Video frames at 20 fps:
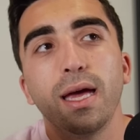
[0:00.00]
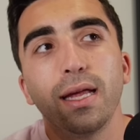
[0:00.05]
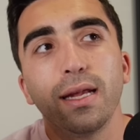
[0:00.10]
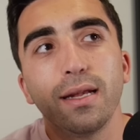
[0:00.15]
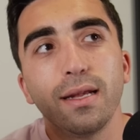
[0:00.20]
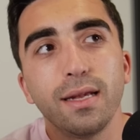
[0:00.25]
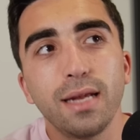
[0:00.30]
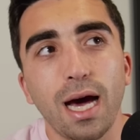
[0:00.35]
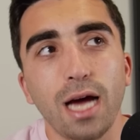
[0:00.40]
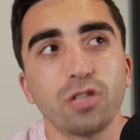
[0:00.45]

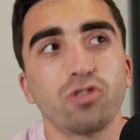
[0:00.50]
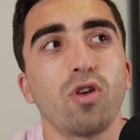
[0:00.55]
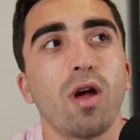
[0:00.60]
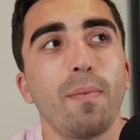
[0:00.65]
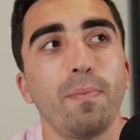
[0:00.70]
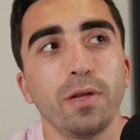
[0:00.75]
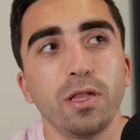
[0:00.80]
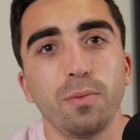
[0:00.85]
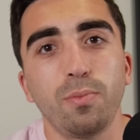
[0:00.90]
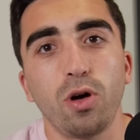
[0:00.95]
not
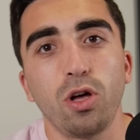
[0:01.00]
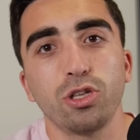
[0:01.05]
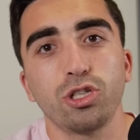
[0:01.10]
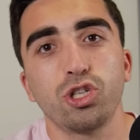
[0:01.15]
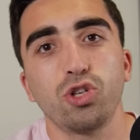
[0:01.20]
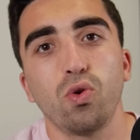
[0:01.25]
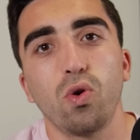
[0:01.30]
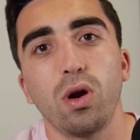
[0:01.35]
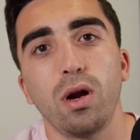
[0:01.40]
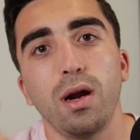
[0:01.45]
dropping the ball
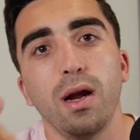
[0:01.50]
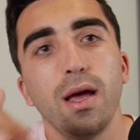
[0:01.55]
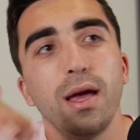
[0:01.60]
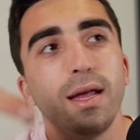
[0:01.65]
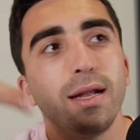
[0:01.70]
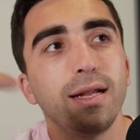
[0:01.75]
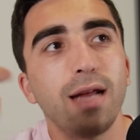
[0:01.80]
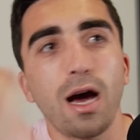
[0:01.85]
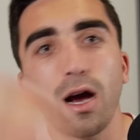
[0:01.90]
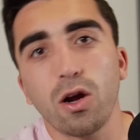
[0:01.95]
short,
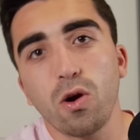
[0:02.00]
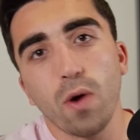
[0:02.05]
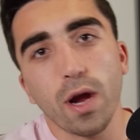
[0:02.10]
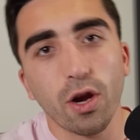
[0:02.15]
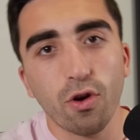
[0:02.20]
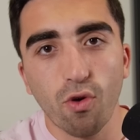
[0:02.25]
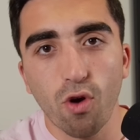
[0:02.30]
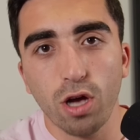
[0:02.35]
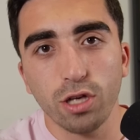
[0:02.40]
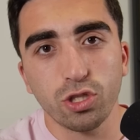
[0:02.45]
not going
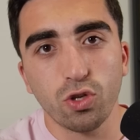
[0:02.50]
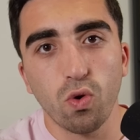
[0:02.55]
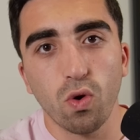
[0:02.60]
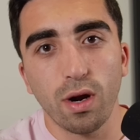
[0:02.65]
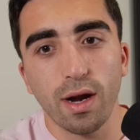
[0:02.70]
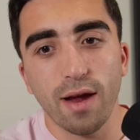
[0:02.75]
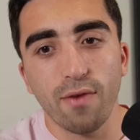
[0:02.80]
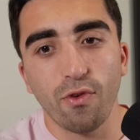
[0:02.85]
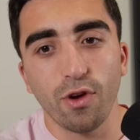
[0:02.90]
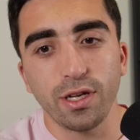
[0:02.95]
cross court
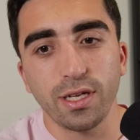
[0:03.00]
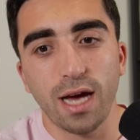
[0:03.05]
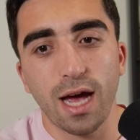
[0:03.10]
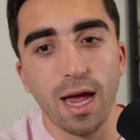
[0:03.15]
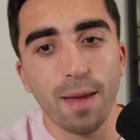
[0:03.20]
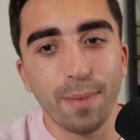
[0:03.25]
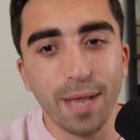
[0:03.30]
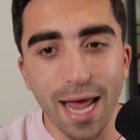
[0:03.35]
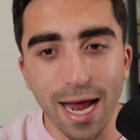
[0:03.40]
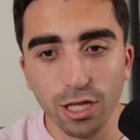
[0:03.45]
every
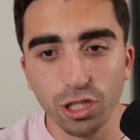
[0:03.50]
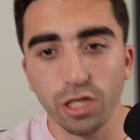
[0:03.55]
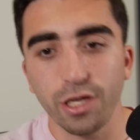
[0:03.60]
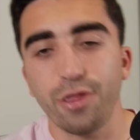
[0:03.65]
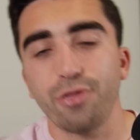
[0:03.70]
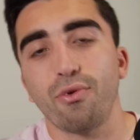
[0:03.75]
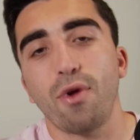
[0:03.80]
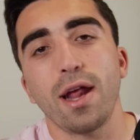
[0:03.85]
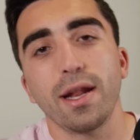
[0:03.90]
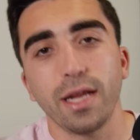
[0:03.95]
time and actually
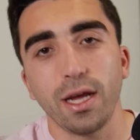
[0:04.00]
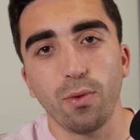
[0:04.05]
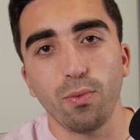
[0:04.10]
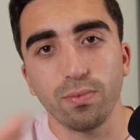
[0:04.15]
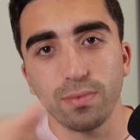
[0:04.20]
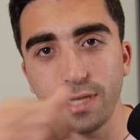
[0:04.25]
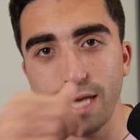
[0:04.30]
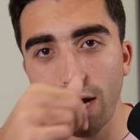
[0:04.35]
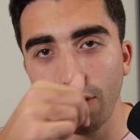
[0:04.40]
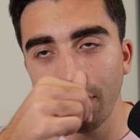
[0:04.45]
threatening
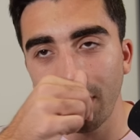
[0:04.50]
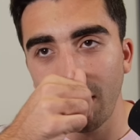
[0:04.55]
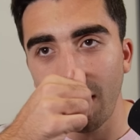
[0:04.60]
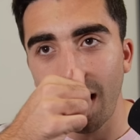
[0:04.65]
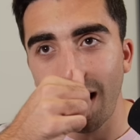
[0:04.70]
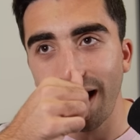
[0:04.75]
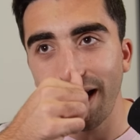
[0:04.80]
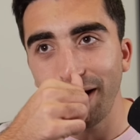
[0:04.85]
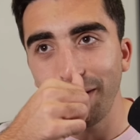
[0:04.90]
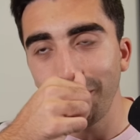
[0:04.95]
down the
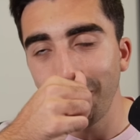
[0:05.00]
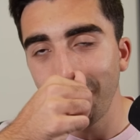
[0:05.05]
line,